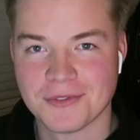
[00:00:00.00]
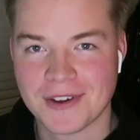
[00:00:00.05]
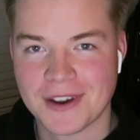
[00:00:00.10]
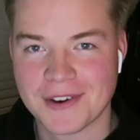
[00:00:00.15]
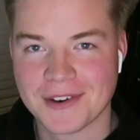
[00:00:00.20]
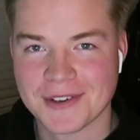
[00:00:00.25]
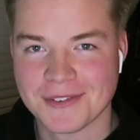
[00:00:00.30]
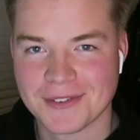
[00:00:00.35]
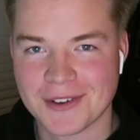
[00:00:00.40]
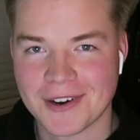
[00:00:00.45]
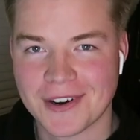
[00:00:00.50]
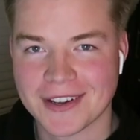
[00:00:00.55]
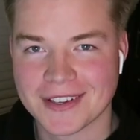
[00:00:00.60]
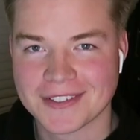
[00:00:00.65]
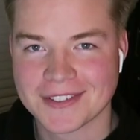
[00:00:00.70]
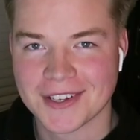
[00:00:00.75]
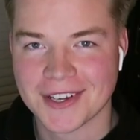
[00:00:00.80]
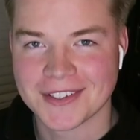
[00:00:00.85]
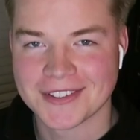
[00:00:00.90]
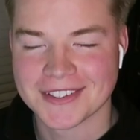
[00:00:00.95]
Very, very
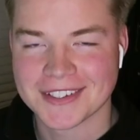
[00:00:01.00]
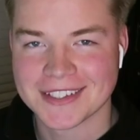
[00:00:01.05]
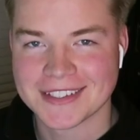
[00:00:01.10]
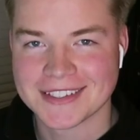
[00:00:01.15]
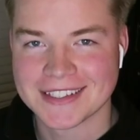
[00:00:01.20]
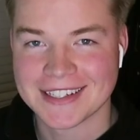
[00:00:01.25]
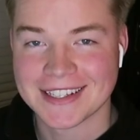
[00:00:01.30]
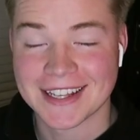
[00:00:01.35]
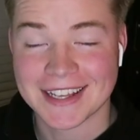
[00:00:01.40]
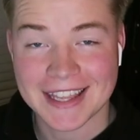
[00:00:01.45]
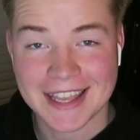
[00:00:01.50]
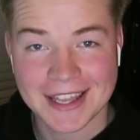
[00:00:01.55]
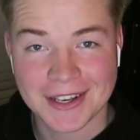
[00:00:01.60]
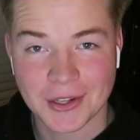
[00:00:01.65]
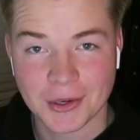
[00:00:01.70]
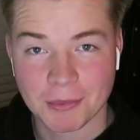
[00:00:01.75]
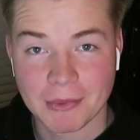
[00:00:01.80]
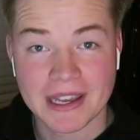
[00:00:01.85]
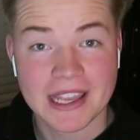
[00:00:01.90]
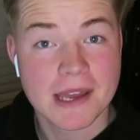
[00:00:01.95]
exciting indeed. I
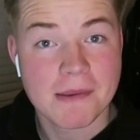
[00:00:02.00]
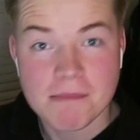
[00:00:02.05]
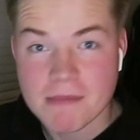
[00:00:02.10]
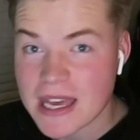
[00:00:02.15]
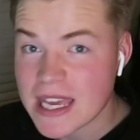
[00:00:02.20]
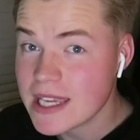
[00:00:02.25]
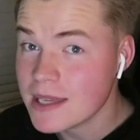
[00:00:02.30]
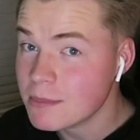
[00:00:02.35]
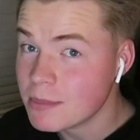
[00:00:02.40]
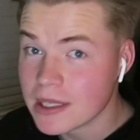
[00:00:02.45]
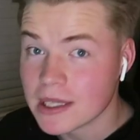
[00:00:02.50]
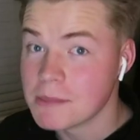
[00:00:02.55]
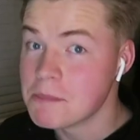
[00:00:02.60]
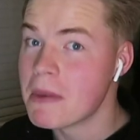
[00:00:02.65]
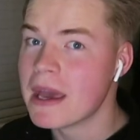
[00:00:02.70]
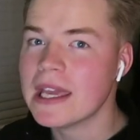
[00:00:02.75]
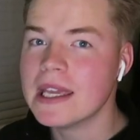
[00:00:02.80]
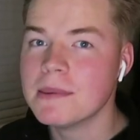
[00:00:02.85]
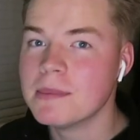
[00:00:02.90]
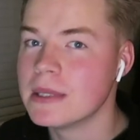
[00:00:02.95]
cannot wait. And
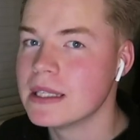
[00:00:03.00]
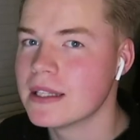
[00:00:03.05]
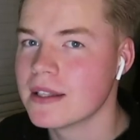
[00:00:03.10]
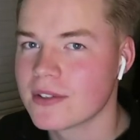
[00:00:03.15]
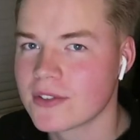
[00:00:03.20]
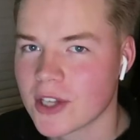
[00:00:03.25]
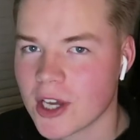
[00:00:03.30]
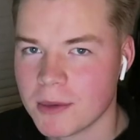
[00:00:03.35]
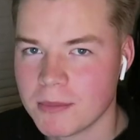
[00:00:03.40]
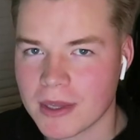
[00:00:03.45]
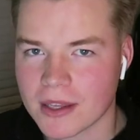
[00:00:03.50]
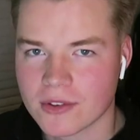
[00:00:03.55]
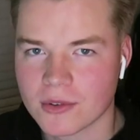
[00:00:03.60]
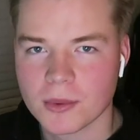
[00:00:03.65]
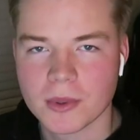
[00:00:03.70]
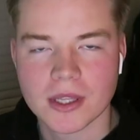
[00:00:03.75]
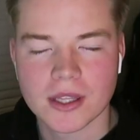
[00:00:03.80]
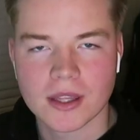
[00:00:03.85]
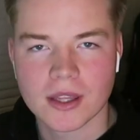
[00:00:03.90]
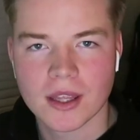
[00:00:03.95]
maybe this time next
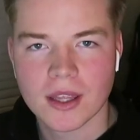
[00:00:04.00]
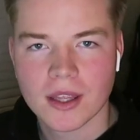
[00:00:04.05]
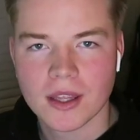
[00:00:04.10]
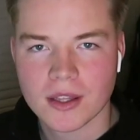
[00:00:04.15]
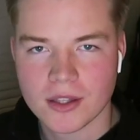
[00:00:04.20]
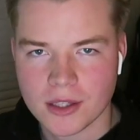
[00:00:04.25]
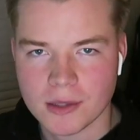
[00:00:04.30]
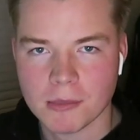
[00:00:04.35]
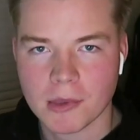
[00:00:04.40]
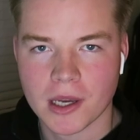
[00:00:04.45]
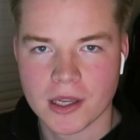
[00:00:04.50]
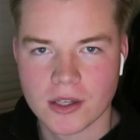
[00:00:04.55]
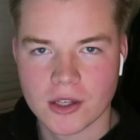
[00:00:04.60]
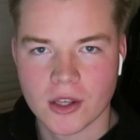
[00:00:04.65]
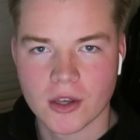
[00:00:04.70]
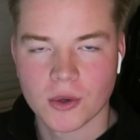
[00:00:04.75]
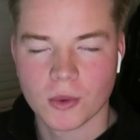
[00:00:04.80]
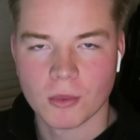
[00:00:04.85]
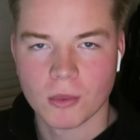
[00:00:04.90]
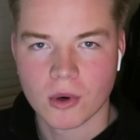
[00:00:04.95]
week, you might
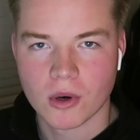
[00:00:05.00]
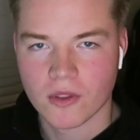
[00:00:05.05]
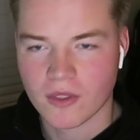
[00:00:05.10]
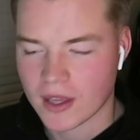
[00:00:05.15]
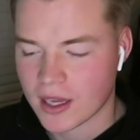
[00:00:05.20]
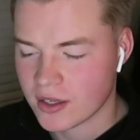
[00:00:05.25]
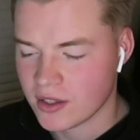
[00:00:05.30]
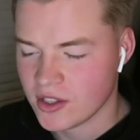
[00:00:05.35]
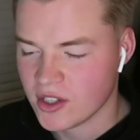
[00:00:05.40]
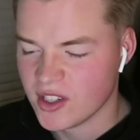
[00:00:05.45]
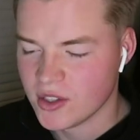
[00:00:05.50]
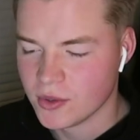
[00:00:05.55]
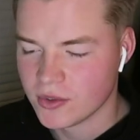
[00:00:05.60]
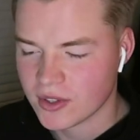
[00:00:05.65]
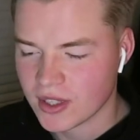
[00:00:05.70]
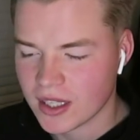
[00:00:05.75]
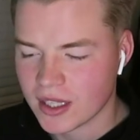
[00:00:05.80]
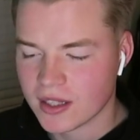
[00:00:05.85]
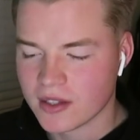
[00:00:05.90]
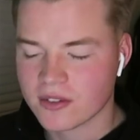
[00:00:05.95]
know what that news
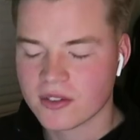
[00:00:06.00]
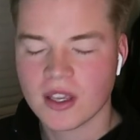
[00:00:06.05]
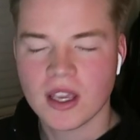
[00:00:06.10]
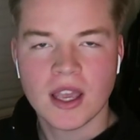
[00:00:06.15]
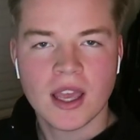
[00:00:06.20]
is.